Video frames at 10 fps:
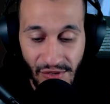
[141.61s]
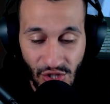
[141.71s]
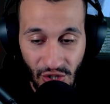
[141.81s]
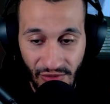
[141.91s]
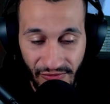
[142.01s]

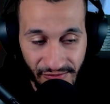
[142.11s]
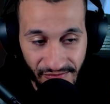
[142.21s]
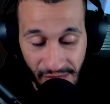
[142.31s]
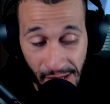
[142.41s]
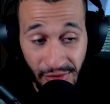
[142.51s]
So
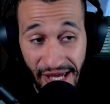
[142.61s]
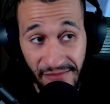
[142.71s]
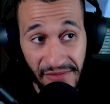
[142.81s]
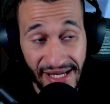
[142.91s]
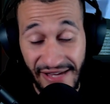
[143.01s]
people
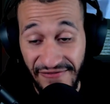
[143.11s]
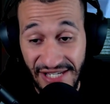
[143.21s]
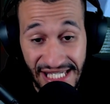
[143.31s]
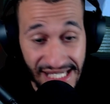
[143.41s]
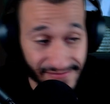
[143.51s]
that might have,
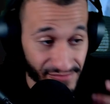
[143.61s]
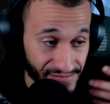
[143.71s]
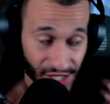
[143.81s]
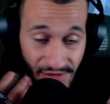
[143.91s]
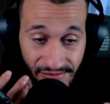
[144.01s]

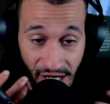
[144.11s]
you know,